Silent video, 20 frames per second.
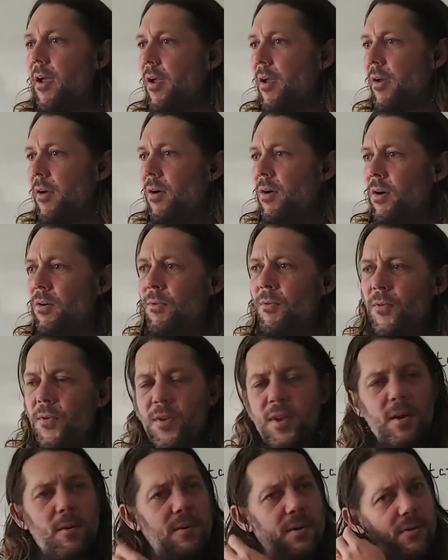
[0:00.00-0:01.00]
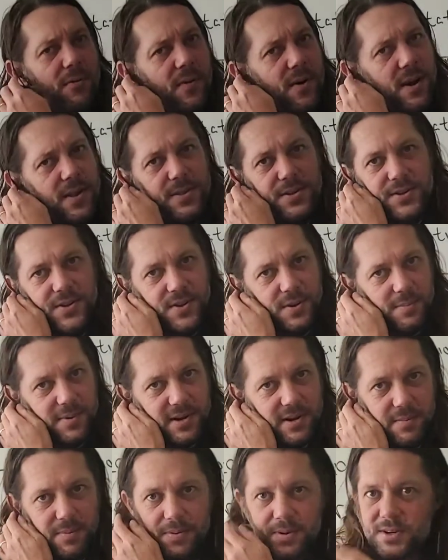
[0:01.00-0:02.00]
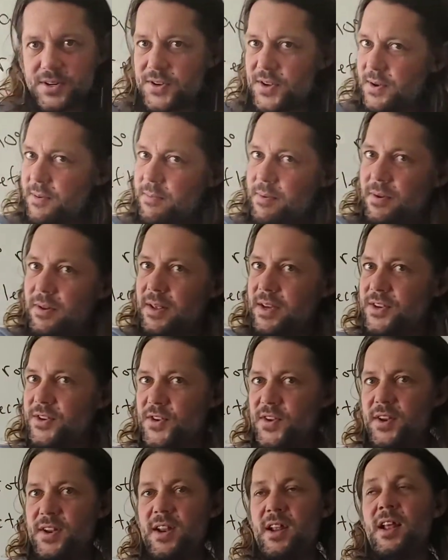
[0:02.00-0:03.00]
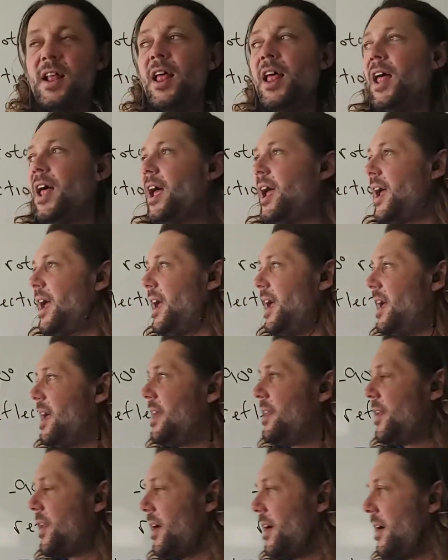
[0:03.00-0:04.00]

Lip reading: hopefully we find this to be a pretty simple lesson, and